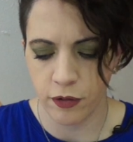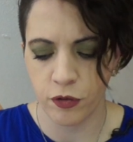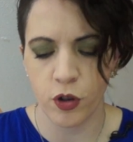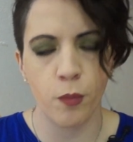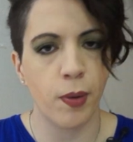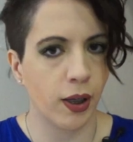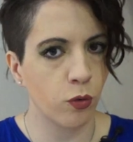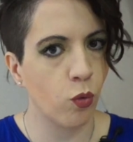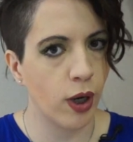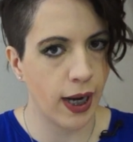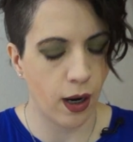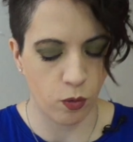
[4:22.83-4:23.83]
for about
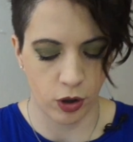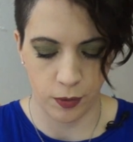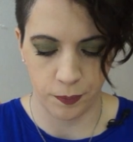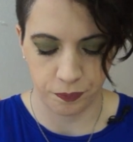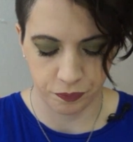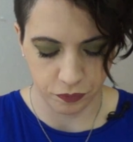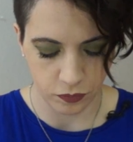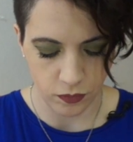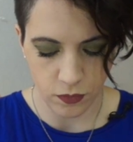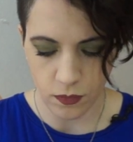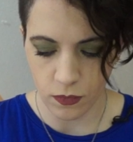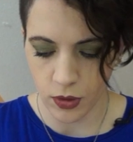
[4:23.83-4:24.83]
1 hour.
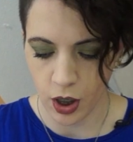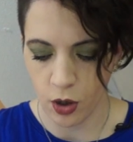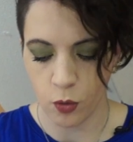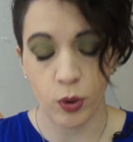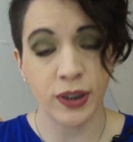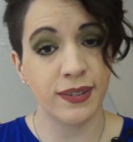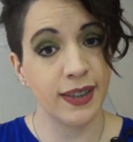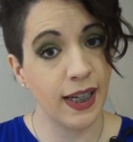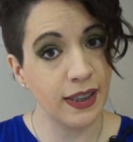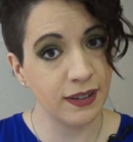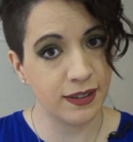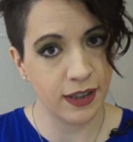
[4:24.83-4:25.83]
Once
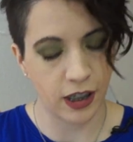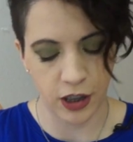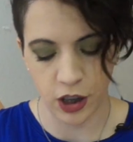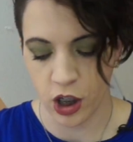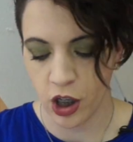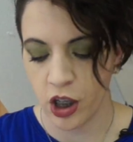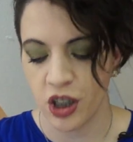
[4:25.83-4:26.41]
that is done,